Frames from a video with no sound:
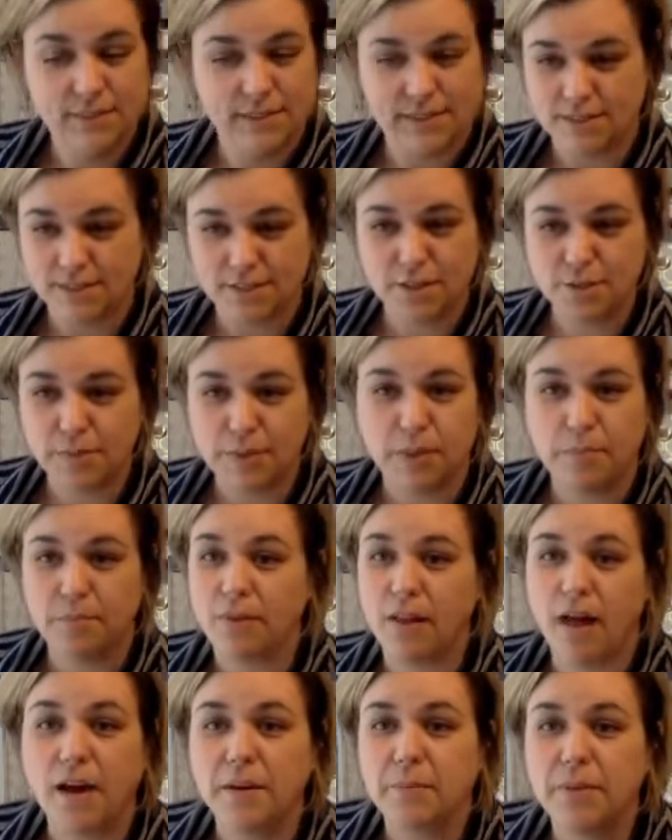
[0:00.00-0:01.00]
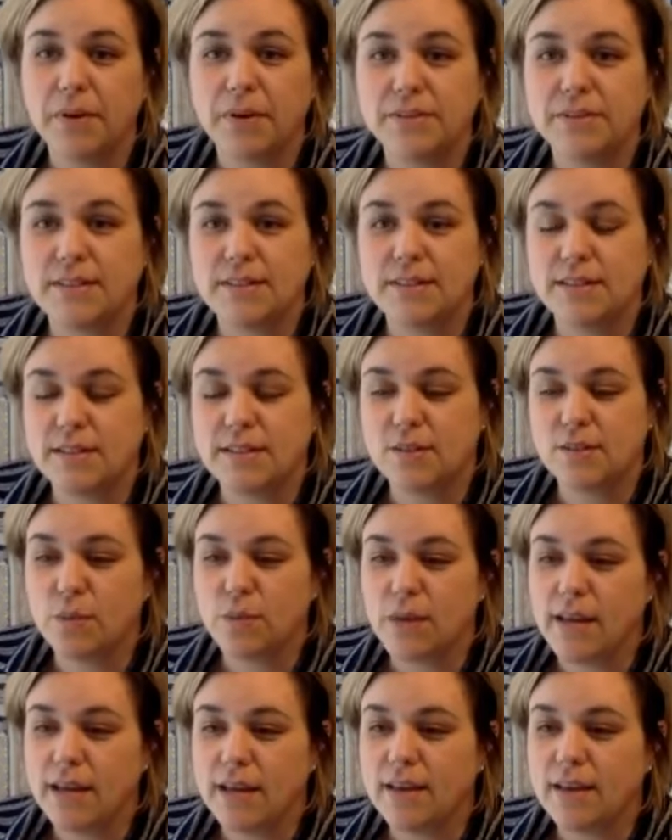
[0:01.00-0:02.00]
excuse me, blog post this
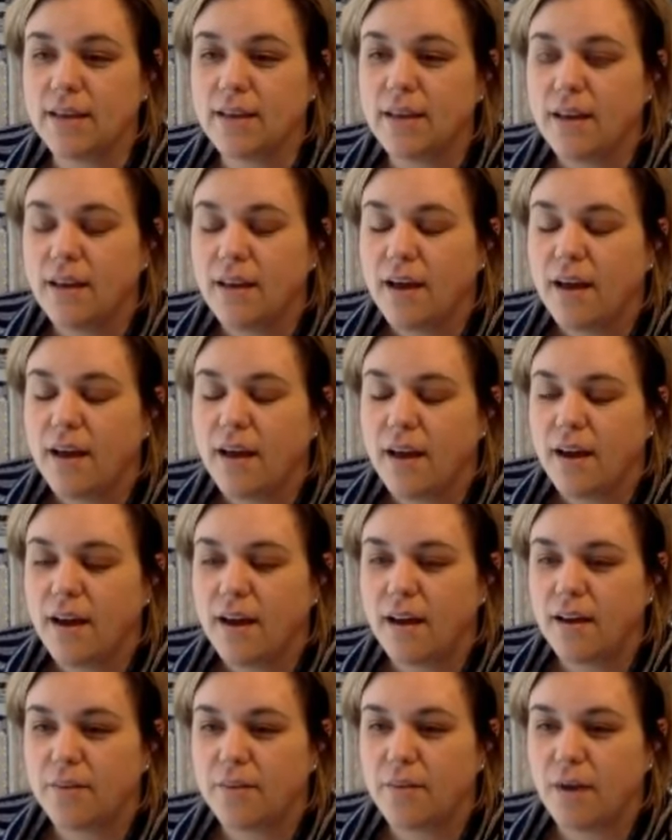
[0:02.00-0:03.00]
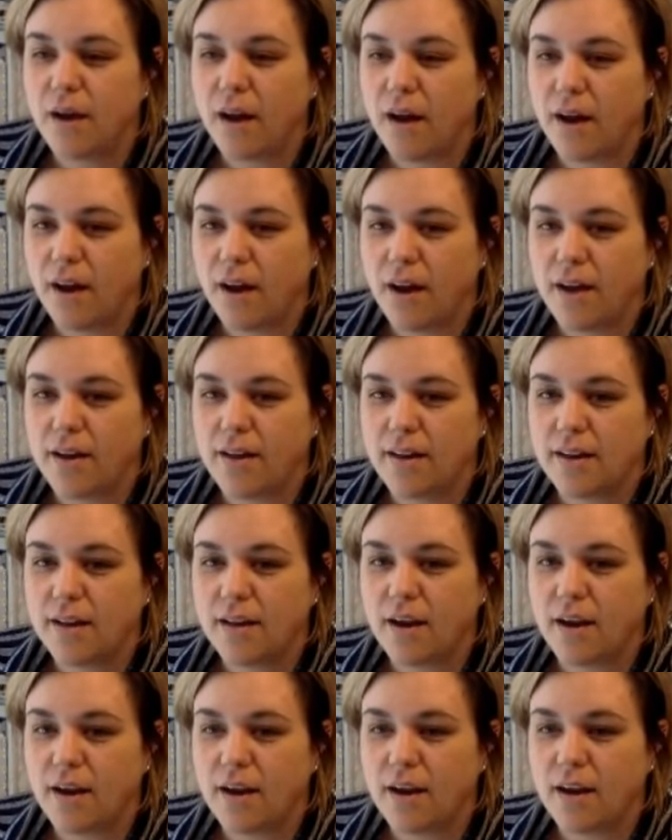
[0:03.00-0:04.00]
week um, on
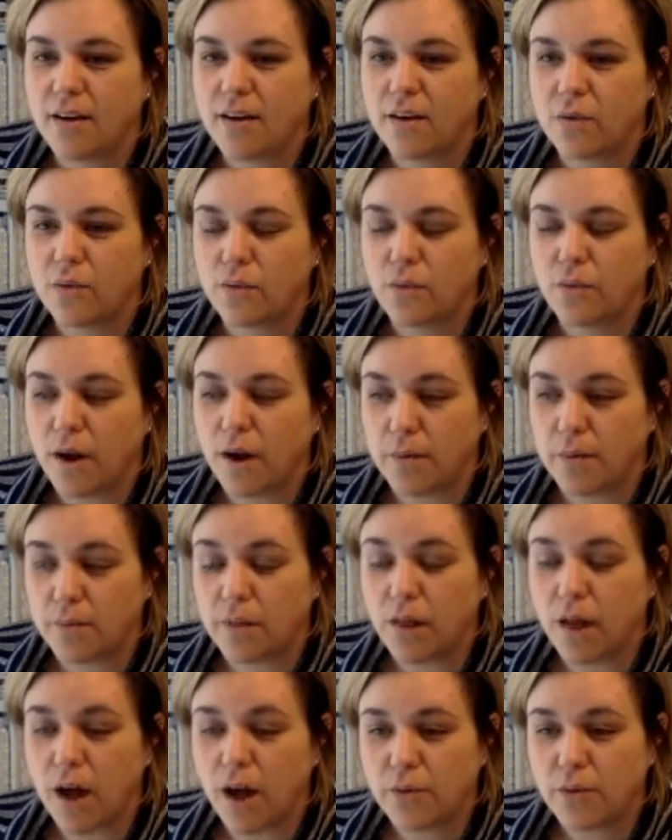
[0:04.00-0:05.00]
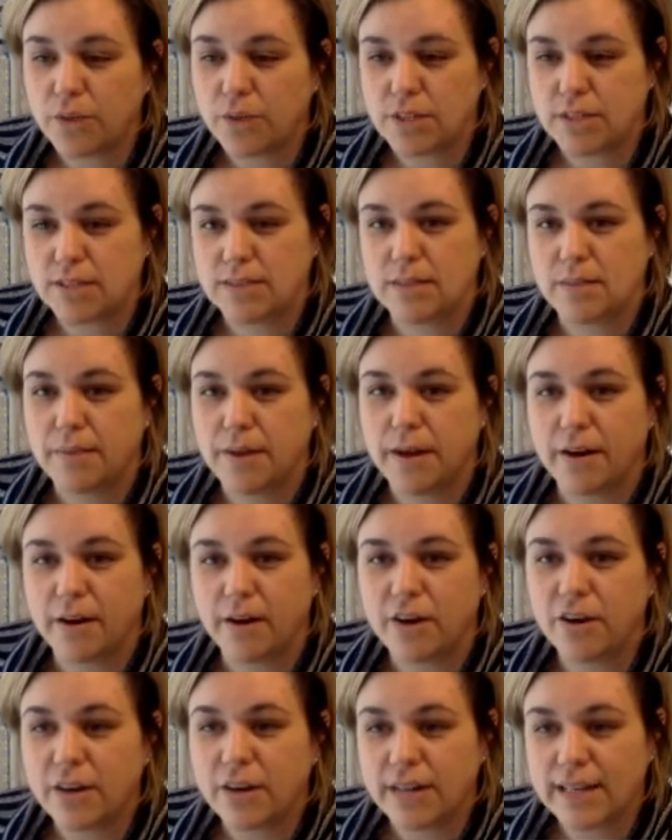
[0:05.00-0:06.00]
our our blog, which is the
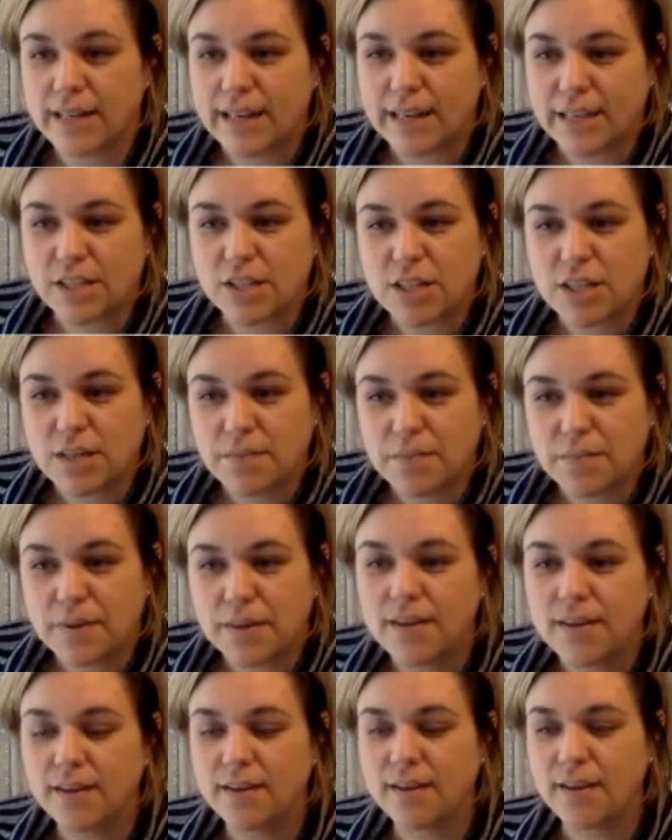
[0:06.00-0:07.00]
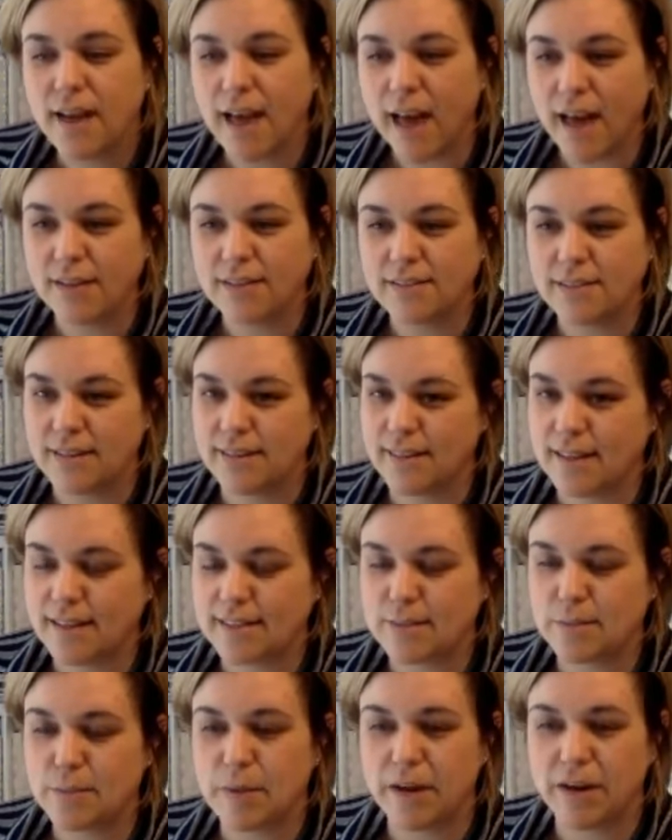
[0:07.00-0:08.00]
Peregrine Kinship, and
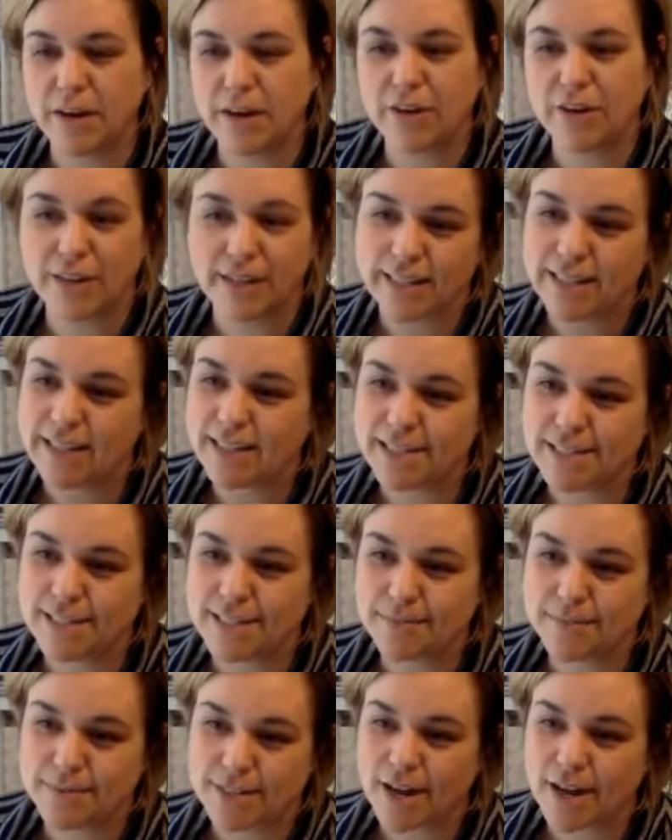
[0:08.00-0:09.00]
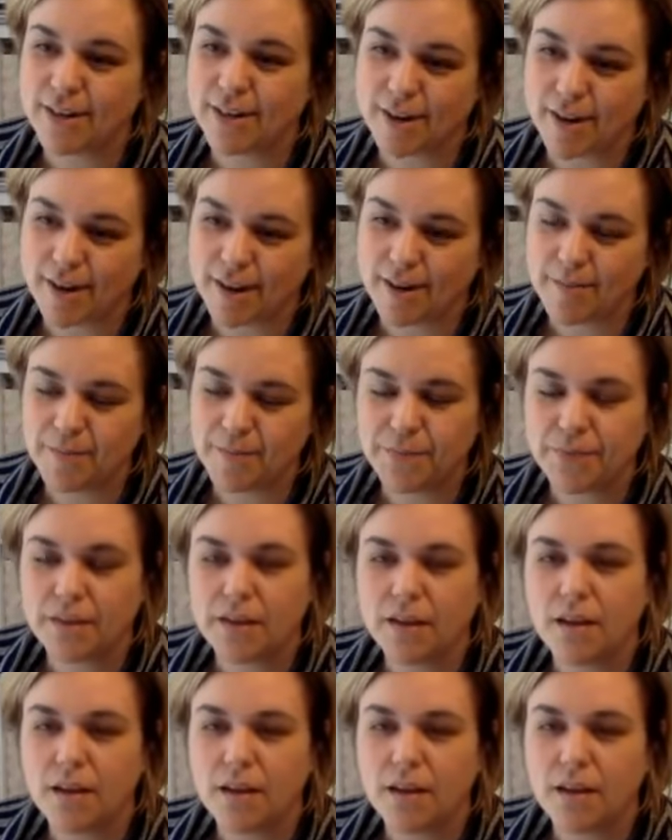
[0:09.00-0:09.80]
that's peregrinekinship.com.